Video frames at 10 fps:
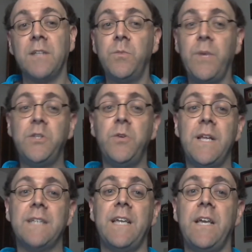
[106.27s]
And we do
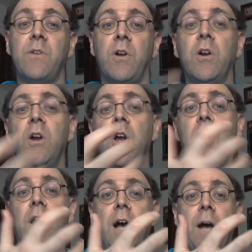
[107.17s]
this either
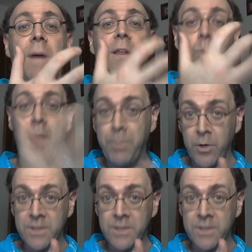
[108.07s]
by the webhook